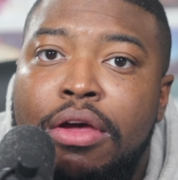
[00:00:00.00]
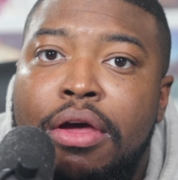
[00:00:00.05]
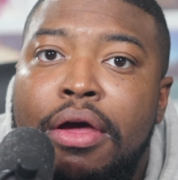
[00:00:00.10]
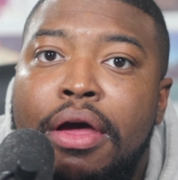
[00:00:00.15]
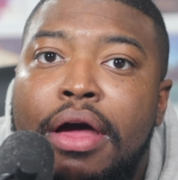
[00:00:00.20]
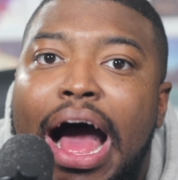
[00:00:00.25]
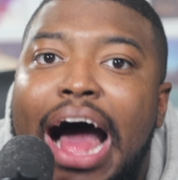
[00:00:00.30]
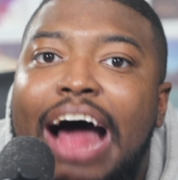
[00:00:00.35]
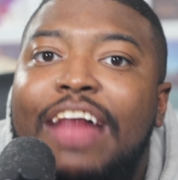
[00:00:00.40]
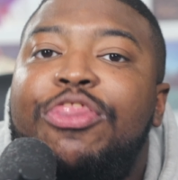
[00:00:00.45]

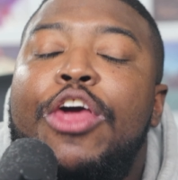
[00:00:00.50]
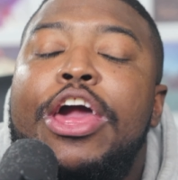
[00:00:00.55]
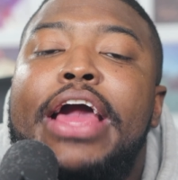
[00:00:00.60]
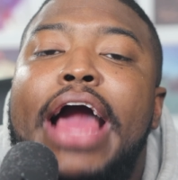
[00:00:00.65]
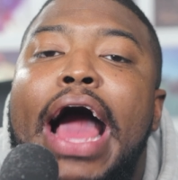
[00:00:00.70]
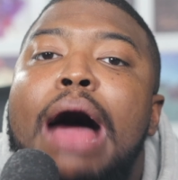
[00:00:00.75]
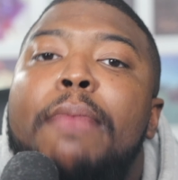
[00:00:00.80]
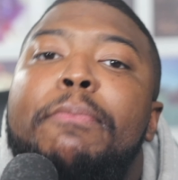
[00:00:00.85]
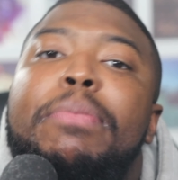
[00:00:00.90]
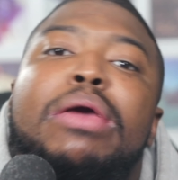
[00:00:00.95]
I think
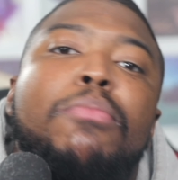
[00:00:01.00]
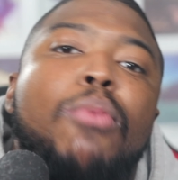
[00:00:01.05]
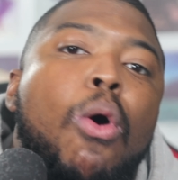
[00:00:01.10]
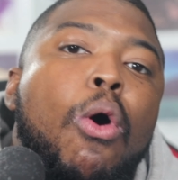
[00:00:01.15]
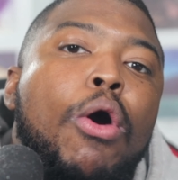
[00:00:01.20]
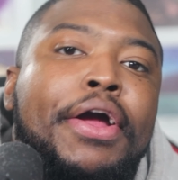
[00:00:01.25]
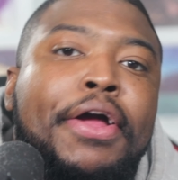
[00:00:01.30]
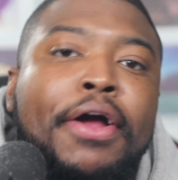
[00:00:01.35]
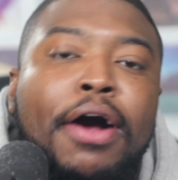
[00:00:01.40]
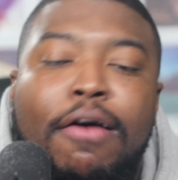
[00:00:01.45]
I'd be more
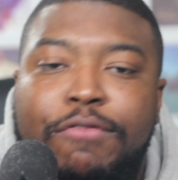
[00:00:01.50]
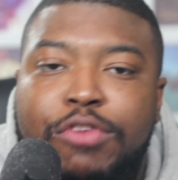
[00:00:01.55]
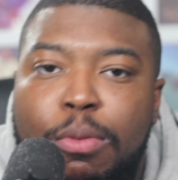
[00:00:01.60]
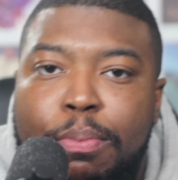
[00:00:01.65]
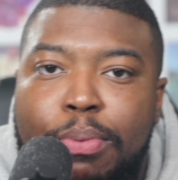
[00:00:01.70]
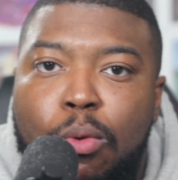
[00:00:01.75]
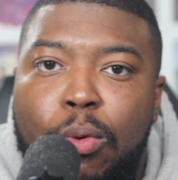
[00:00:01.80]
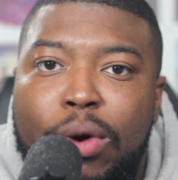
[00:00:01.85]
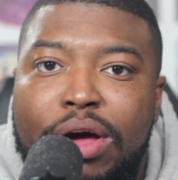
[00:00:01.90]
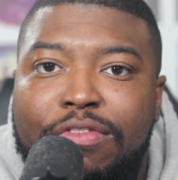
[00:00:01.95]

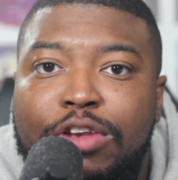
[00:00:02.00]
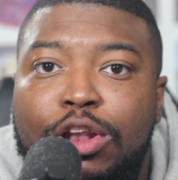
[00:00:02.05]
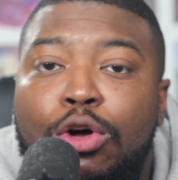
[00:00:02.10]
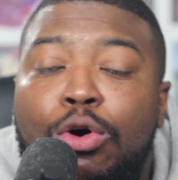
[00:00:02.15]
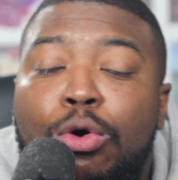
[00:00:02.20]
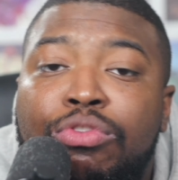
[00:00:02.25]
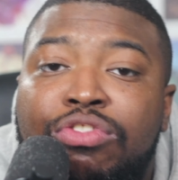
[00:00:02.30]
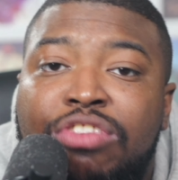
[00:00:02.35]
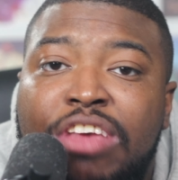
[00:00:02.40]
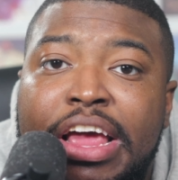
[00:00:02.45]
comfortable with
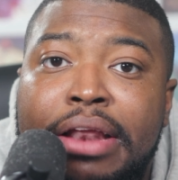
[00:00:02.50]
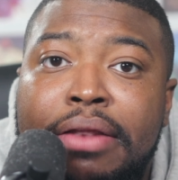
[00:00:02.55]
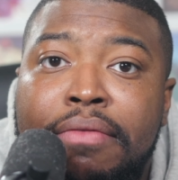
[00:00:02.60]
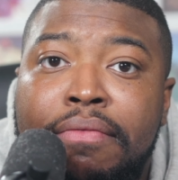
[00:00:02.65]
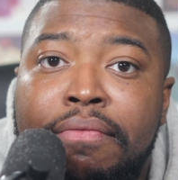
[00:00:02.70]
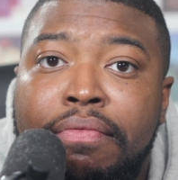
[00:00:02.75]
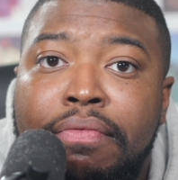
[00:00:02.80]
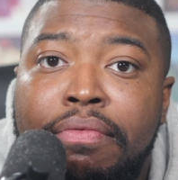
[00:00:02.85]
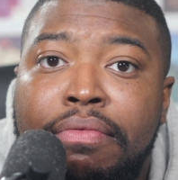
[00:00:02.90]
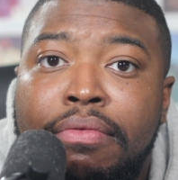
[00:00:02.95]
losing,
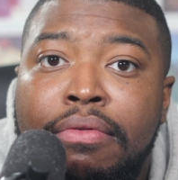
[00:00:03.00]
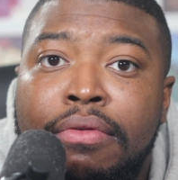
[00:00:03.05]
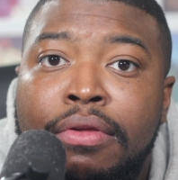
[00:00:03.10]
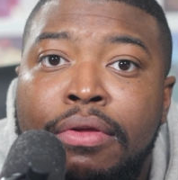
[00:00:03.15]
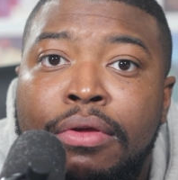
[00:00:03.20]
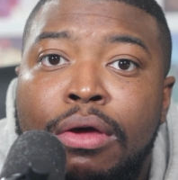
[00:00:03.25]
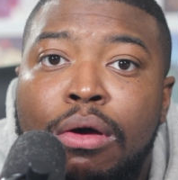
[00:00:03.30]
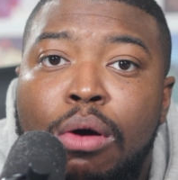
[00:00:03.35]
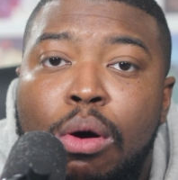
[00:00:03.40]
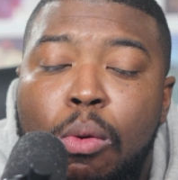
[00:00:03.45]

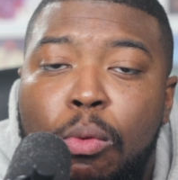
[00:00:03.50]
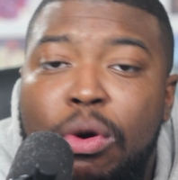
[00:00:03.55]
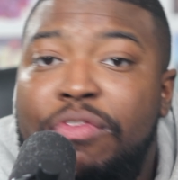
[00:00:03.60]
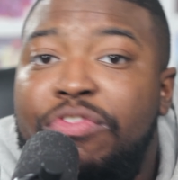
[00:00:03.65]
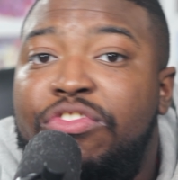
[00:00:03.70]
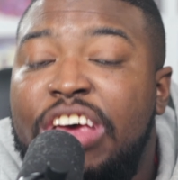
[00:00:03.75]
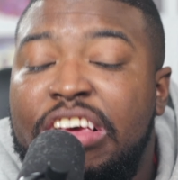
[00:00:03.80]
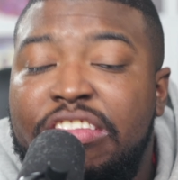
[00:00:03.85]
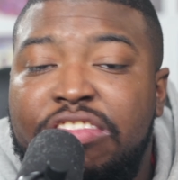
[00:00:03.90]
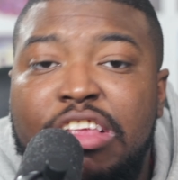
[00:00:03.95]
with
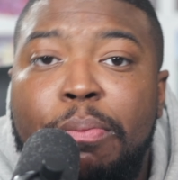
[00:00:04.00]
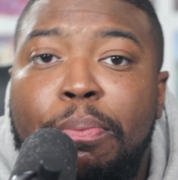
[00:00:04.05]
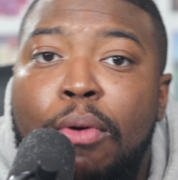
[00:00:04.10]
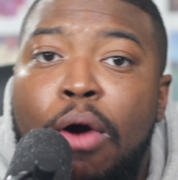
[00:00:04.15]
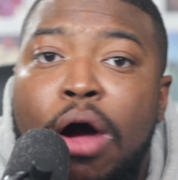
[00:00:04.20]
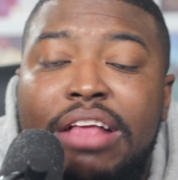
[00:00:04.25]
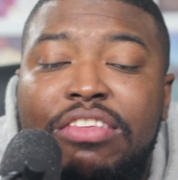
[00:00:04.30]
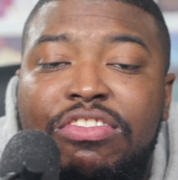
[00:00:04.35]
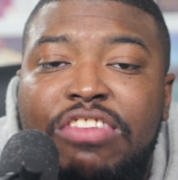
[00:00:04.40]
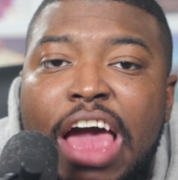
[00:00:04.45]
just
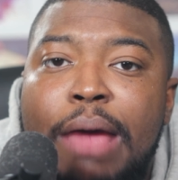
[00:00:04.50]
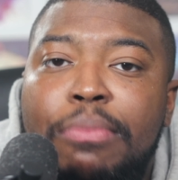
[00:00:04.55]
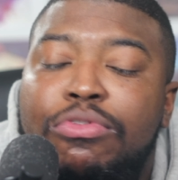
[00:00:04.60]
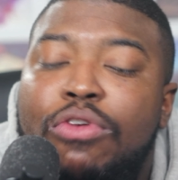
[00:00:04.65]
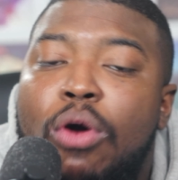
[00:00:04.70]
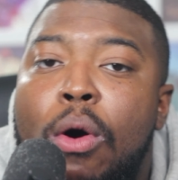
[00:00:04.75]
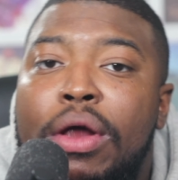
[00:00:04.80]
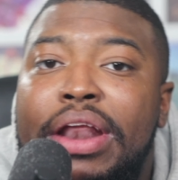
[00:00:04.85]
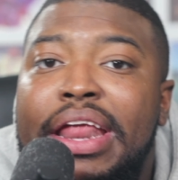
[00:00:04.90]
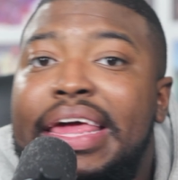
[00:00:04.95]
LeBron James
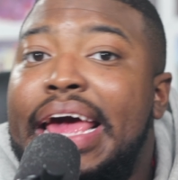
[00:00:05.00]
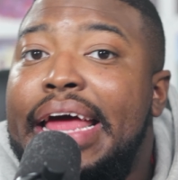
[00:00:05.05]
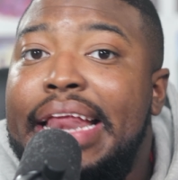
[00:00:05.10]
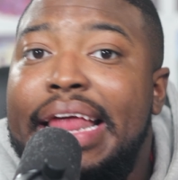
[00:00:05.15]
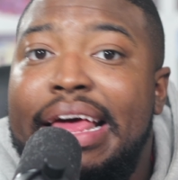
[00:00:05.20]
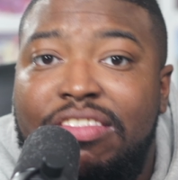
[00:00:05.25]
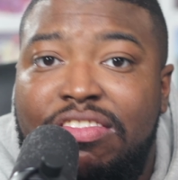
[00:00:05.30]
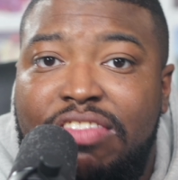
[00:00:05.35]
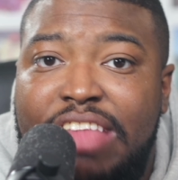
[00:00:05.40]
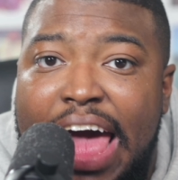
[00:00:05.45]
going and getting
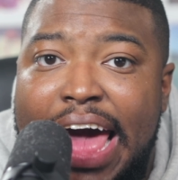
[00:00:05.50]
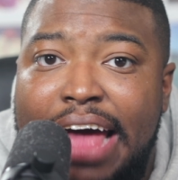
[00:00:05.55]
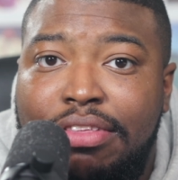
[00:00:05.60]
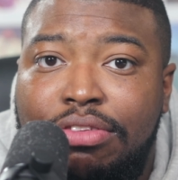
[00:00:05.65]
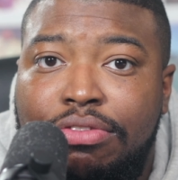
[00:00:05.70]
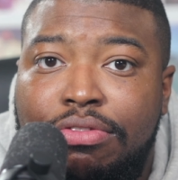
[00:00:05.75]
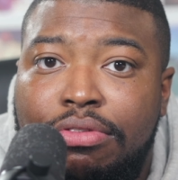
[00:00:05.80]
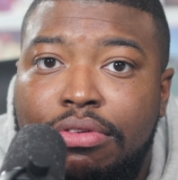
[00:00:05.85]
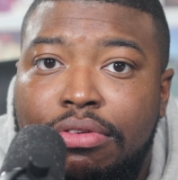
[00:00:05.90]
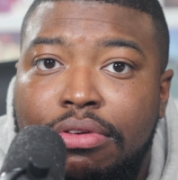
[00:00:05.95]
his
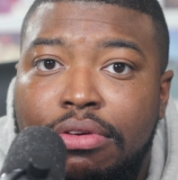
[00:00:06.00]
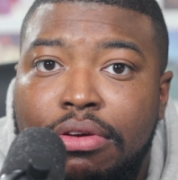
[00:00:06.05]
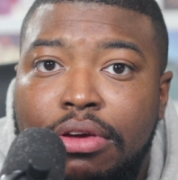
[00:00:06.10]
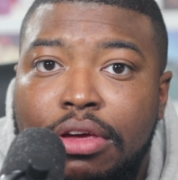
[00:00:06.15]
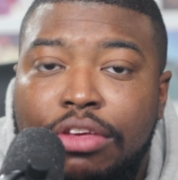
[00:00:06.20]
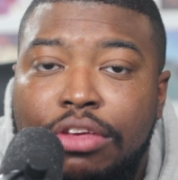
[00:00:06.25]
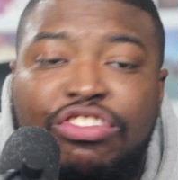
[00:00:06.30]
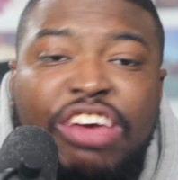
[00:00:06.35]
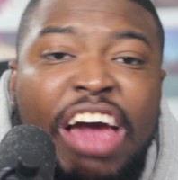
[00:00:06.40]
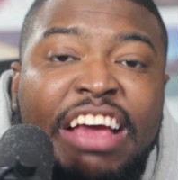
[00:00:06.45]
stats,
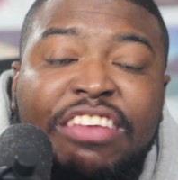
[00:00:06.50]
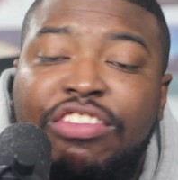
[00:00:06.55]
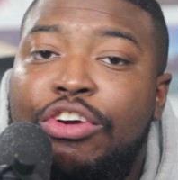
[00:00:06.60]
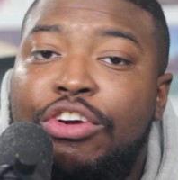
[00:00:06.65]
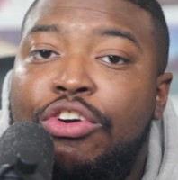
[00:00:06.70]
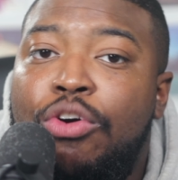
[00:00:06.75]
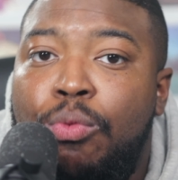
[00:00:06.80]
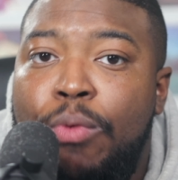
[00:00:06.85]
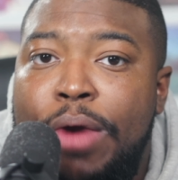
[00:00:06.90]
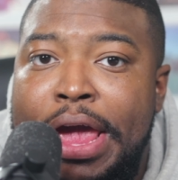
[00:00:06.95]
chasing
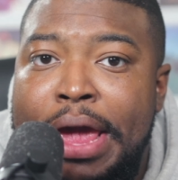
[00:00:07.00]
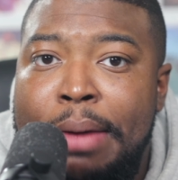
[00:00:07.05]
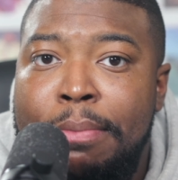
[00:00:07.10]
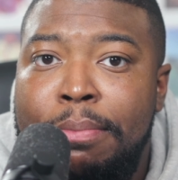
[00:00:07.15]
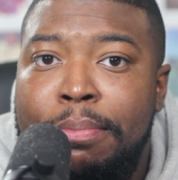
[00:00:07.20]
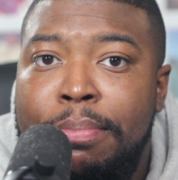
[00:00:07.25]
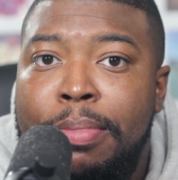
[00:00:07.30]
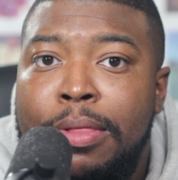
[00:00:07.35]
Kareem.